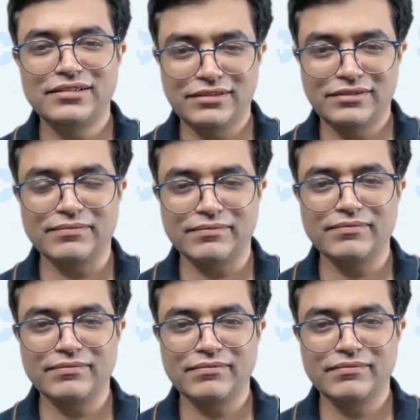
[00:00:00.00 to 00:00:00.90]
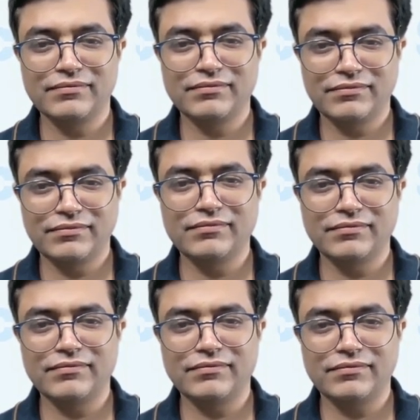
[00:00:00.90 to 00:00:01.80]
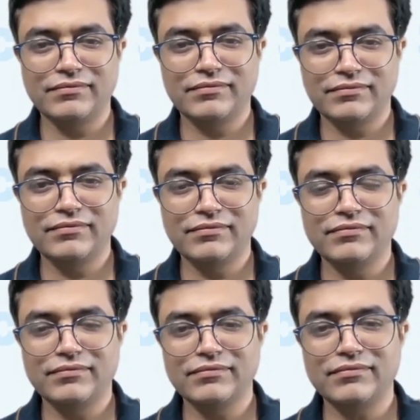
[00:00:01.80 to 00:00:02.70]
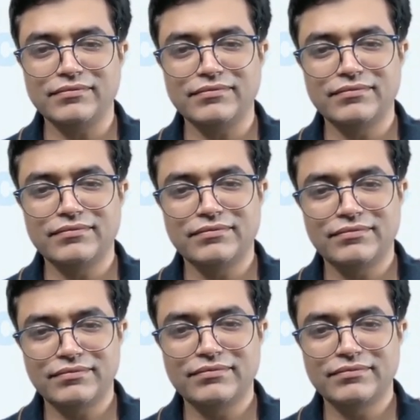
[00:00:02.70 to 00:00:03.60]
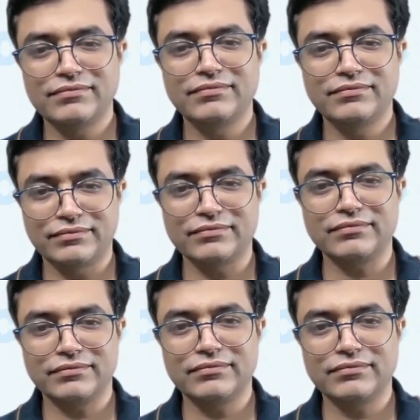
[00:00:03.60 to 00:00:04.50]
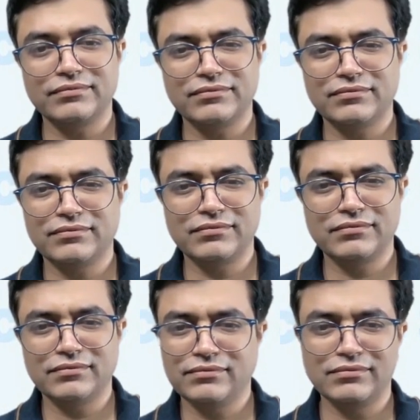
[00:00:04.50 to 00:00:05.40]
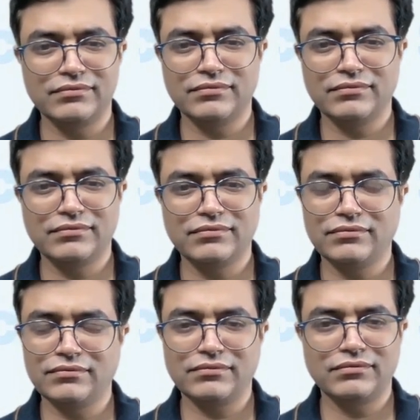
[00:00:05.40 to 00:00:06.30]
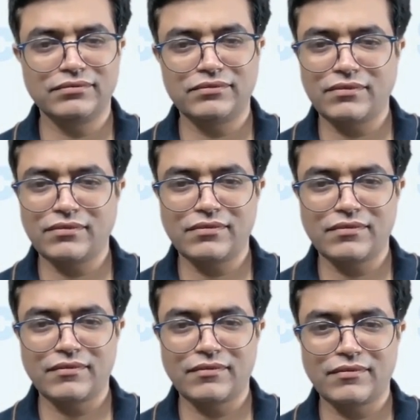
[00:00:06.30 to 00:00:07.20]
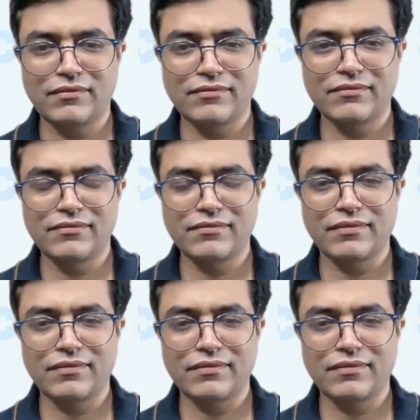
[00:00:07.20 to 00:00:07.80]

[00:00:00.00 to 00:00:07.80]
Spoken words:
[no speech]